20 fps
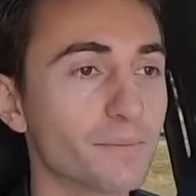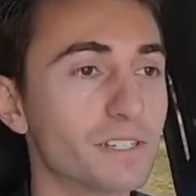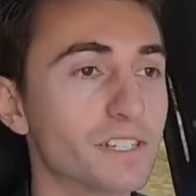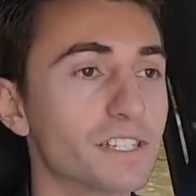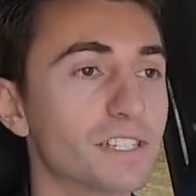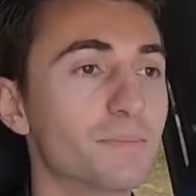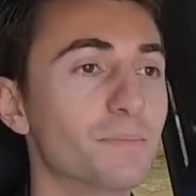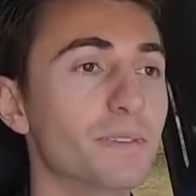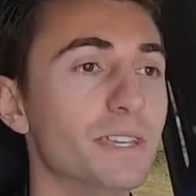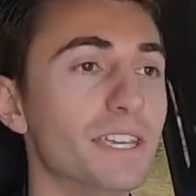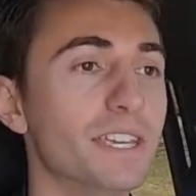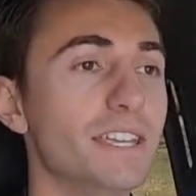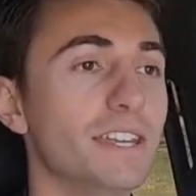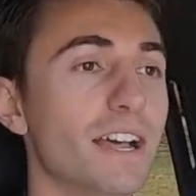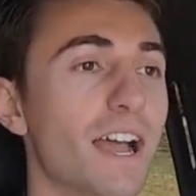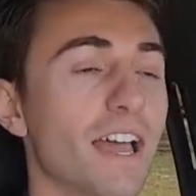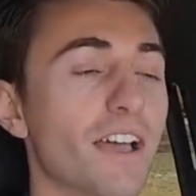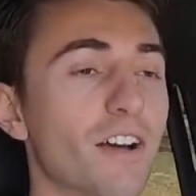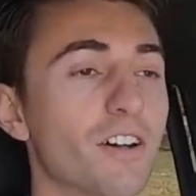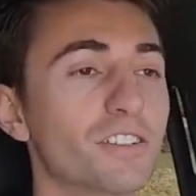to speed,
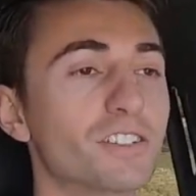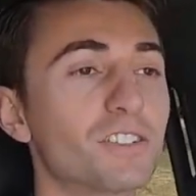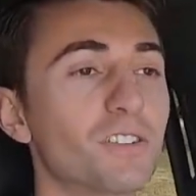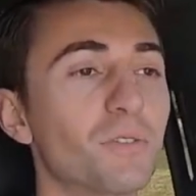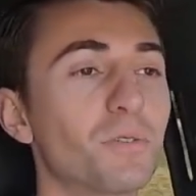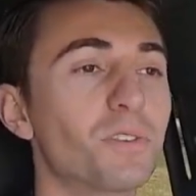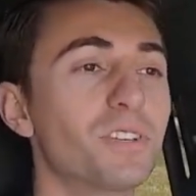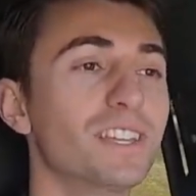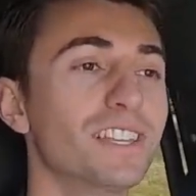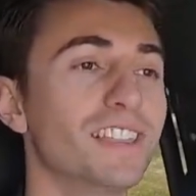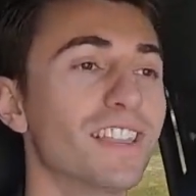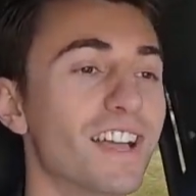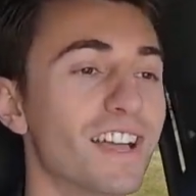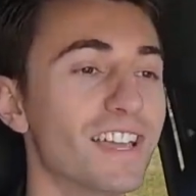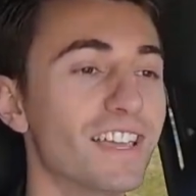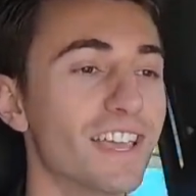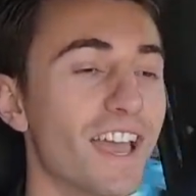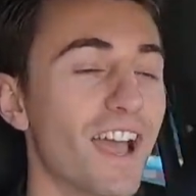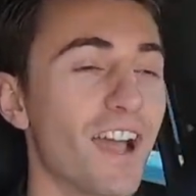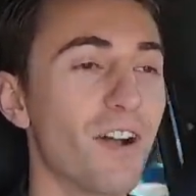I also really
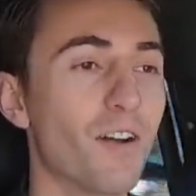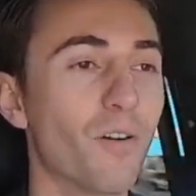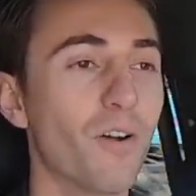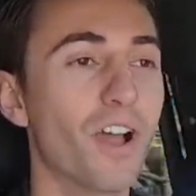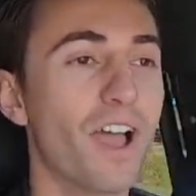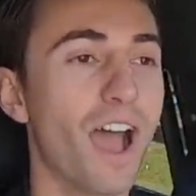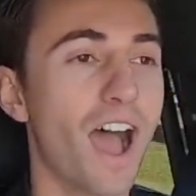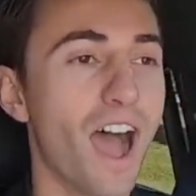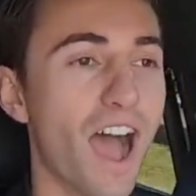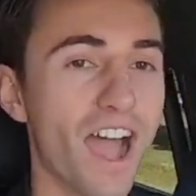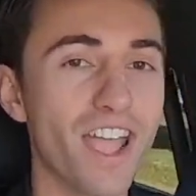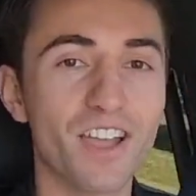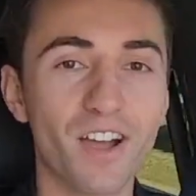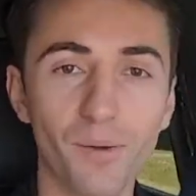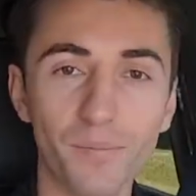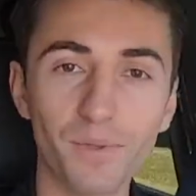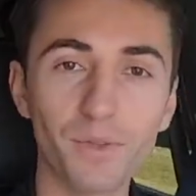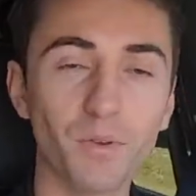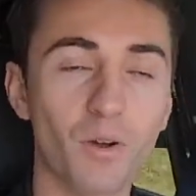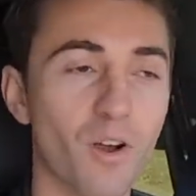like how high
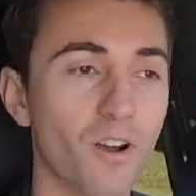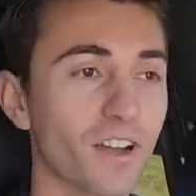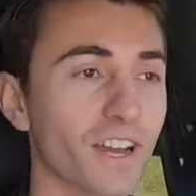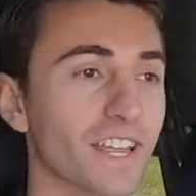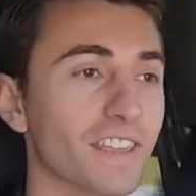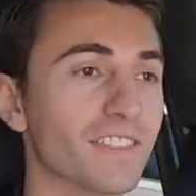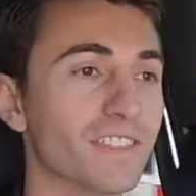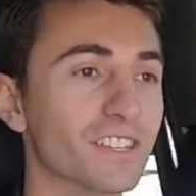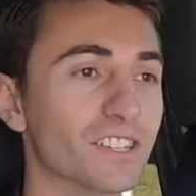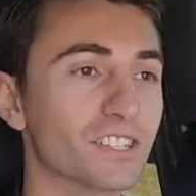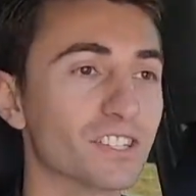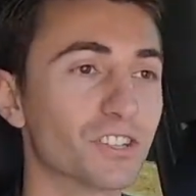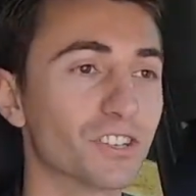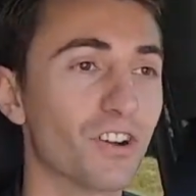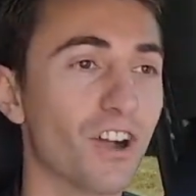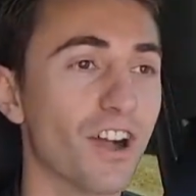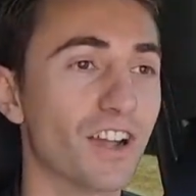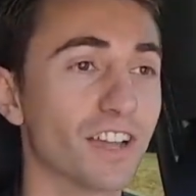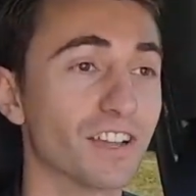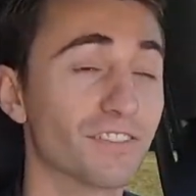up you are in this
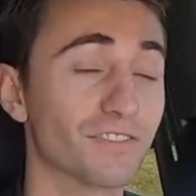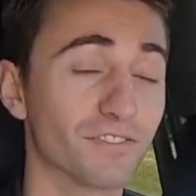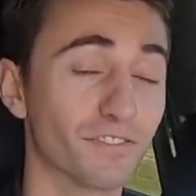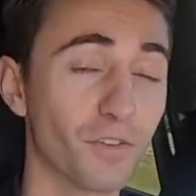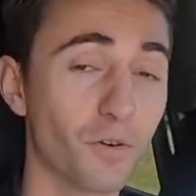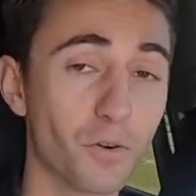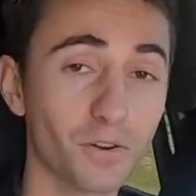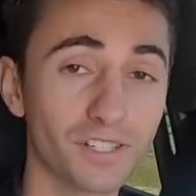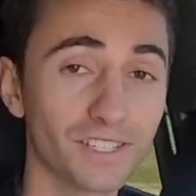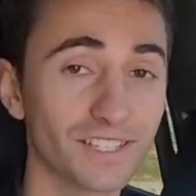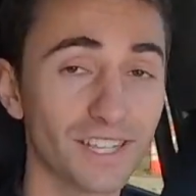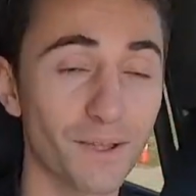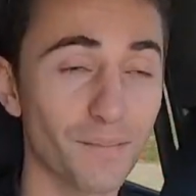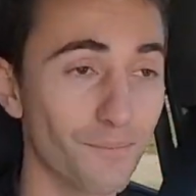truck. Of course, it's a